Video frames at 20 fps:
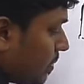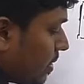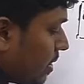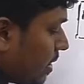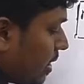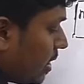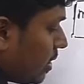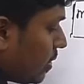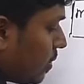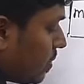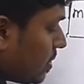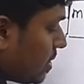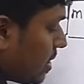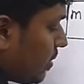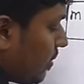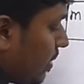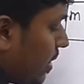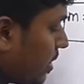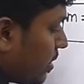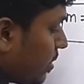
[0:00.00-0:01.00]
32 is
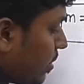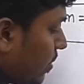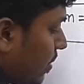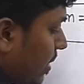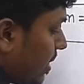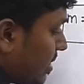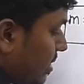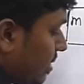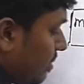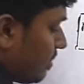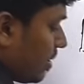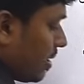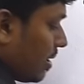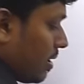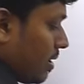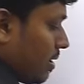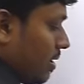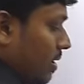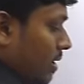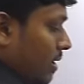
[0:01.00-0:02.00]
equal to question mark.